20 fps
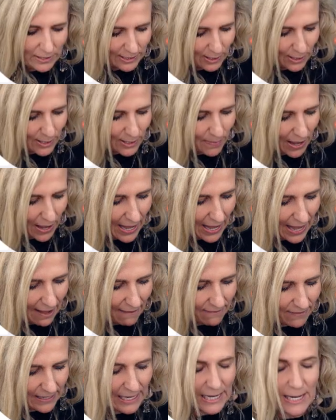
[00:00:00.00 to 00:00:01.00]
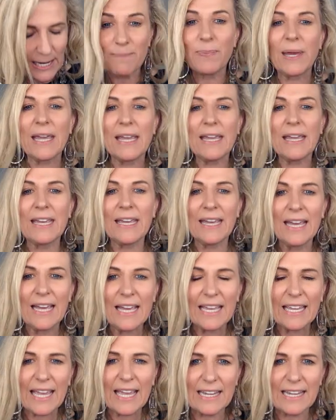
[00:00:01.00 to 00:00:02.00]
So you might have guinea pig
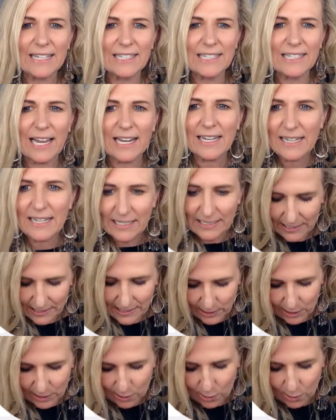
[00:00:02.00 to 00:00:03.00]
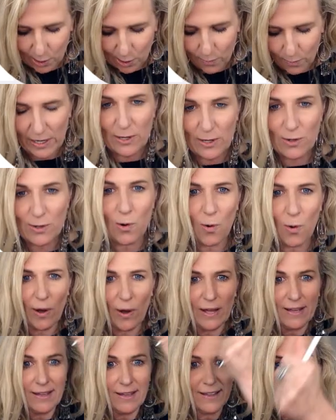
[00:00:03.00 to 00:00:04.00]
case studies that can go in
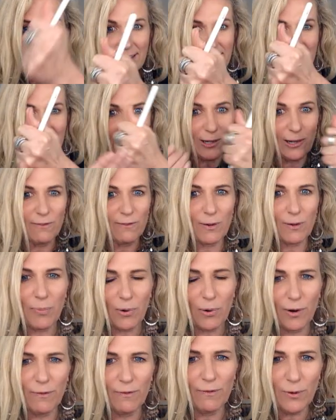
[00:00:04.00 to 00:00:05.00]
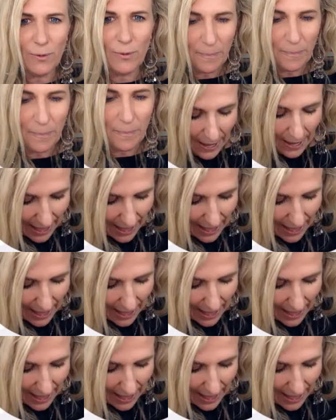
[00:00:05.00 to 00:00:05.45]
your seal of approval.